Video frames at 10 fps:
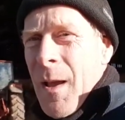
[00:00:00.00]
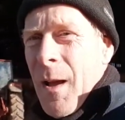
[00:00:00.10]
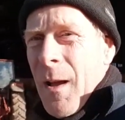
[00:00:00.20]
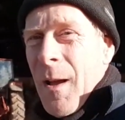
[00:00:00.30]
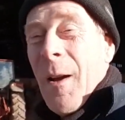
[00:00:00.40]

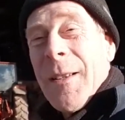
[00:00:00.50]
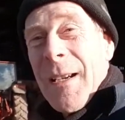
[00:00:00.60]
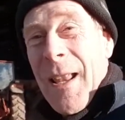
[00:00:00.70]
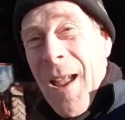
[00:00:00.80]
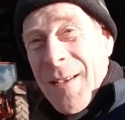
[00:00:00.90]
I
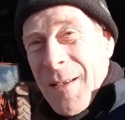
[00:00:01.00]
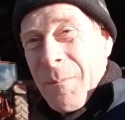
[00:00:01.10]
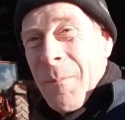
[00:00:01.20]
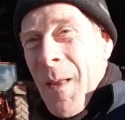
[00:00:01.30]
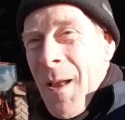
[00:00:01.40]
did get
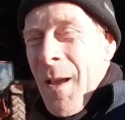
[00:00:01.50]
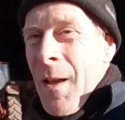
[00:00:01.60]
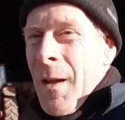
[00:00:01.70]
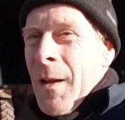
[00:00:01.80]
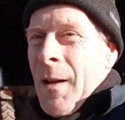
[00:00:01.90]
some
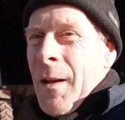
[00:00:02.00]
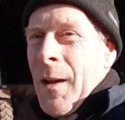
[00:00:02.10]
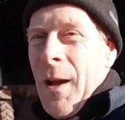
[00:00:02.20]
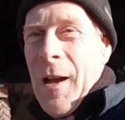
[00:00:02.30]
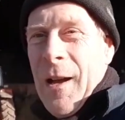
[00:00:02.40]

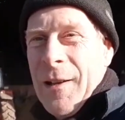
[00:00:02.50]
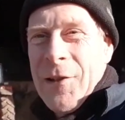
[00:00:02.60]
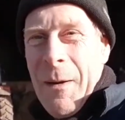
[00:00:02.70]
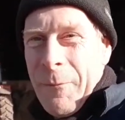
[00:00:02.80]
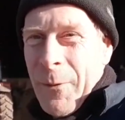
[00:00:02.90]

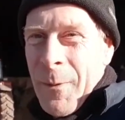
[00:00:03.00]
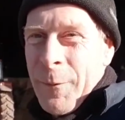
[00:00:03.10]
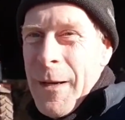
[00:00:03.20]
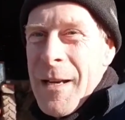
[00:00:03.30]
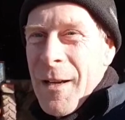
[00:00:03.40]
jip from a
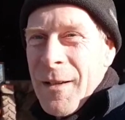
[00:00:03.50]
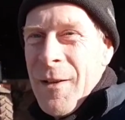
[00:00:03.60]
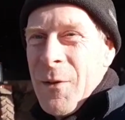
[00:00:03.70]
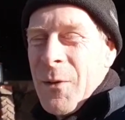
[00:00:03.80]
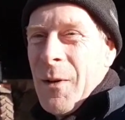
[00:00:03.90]
vegan
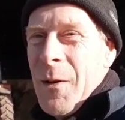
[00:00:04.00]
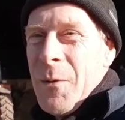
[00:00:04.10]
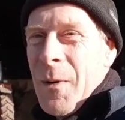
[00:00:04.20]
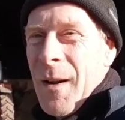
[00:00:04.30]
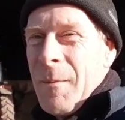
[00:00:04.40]

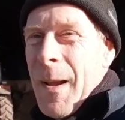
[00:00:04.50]
who